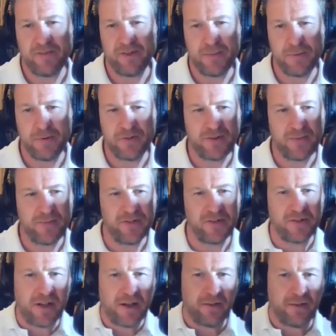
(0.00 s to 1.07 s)
they put something
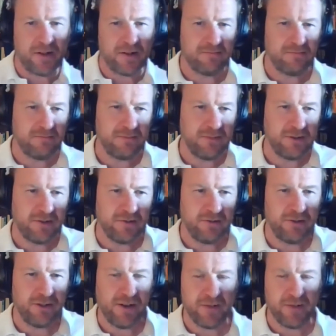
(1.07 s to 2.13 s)
together, you know,
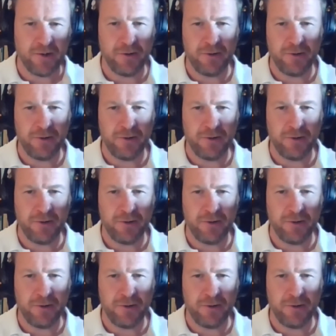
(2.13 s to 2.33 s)
you never know